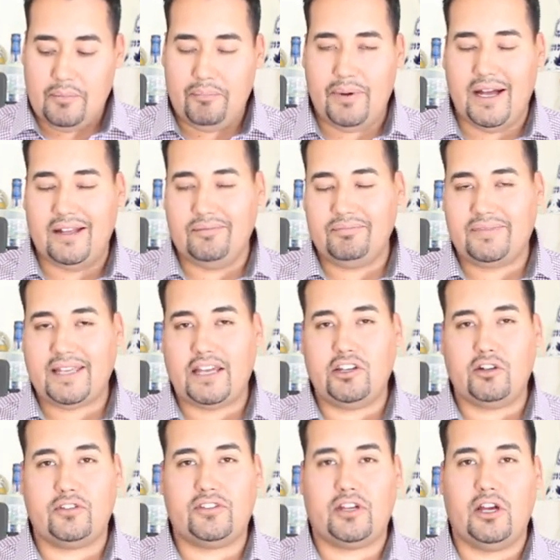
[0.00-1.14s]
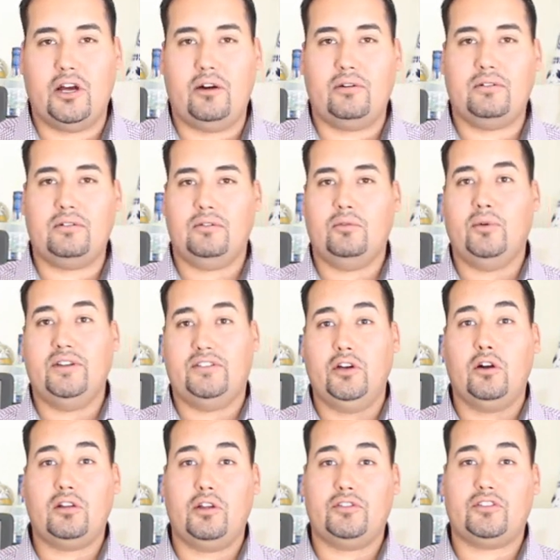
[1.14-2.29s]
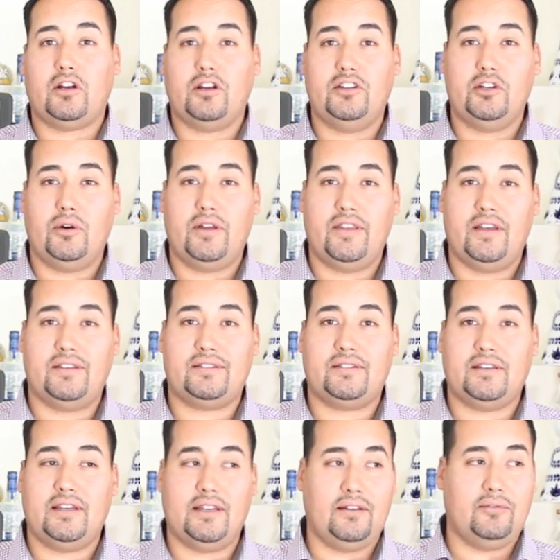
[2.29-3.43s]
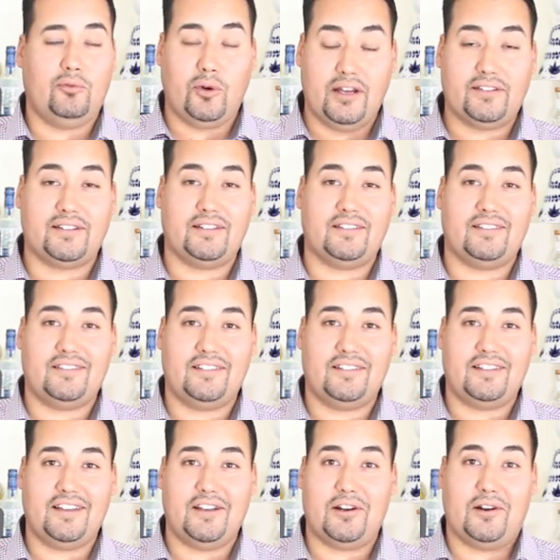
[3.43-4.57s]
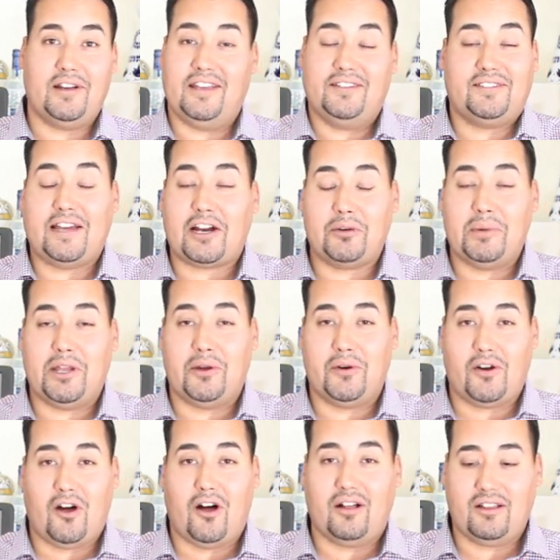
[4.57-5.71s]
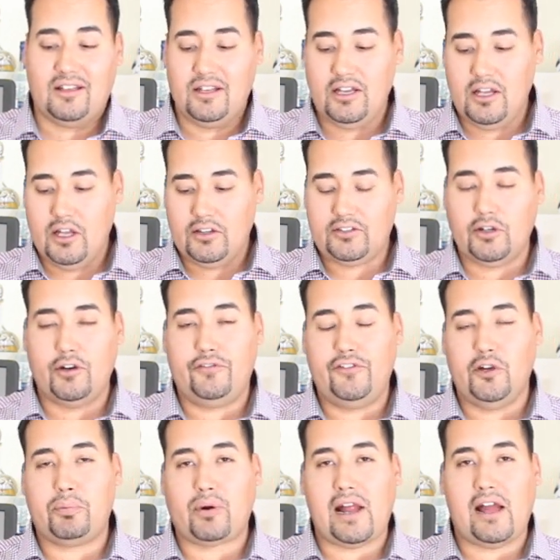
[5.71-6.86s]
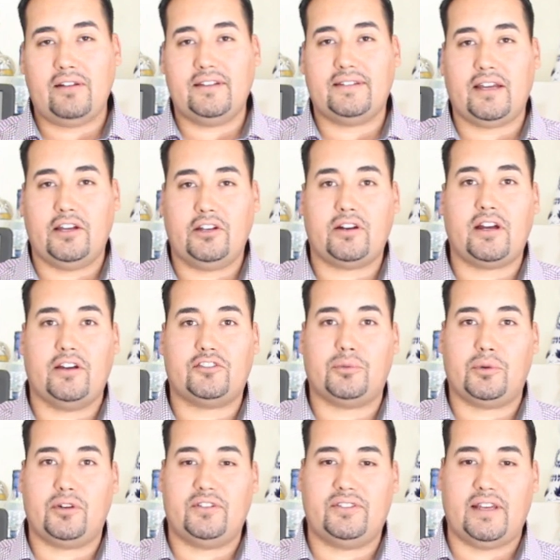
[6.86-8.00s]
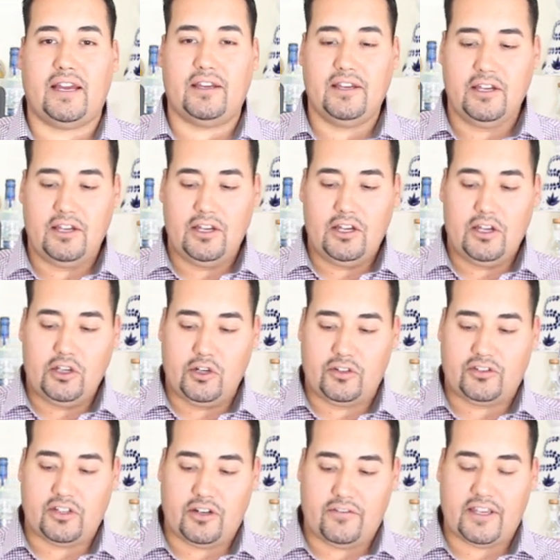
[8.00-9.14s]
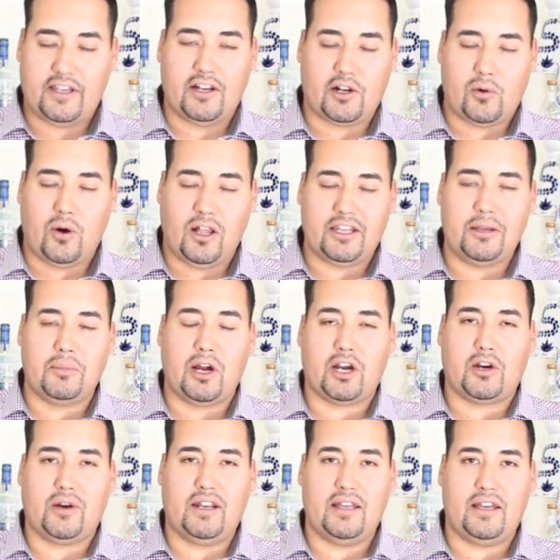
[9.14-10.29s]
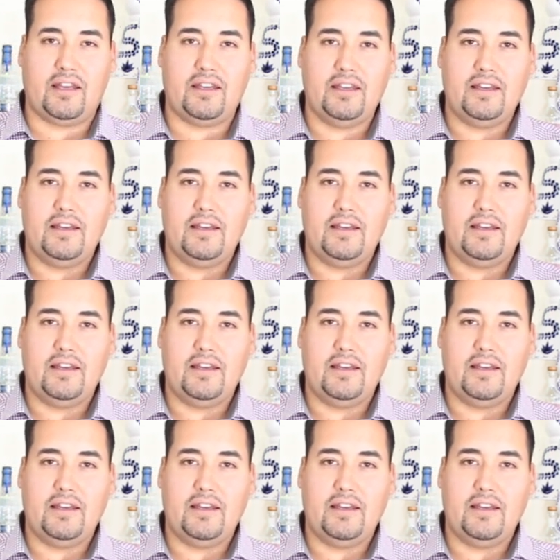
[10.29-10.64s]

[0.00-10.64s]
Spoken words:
But 10 years ago, when Zocalo started doing this, it wasn't in Sacramento at all. So feel proud to tell your customers that you're serving a quality margarita,